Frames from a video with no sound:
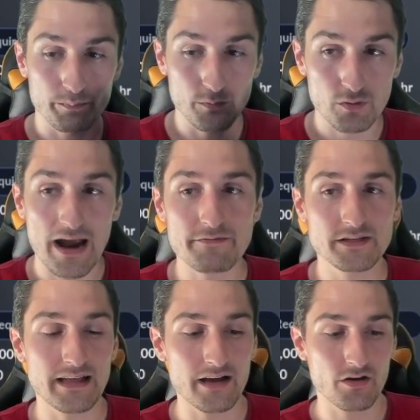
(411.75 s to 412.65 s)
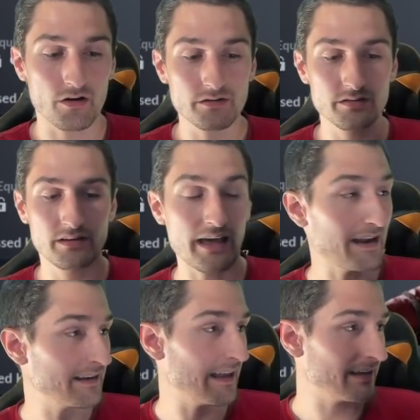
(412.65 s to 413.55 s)
crafting that cart
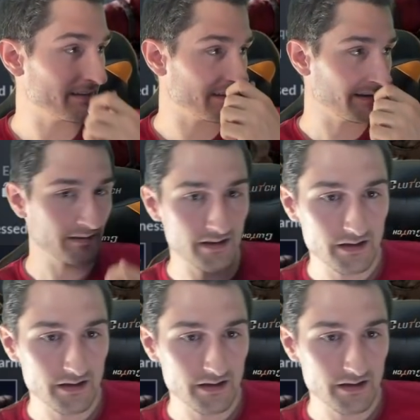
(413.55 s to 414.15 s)
and getting it done.